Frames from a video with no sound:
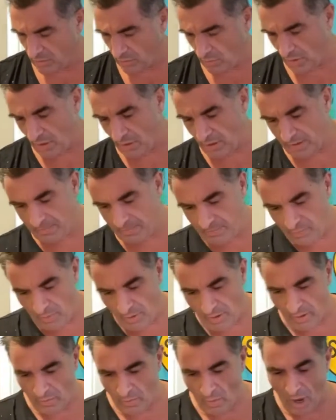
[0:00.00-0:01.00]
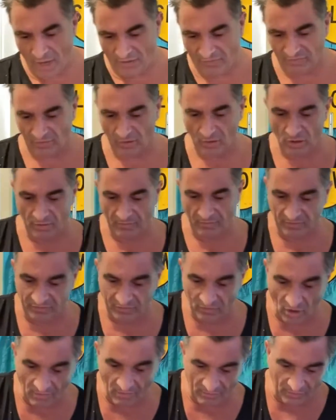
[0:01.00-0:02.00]
where he writes a lot of his
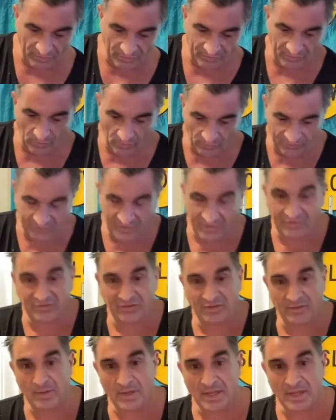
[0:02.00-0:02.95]
novels or sets them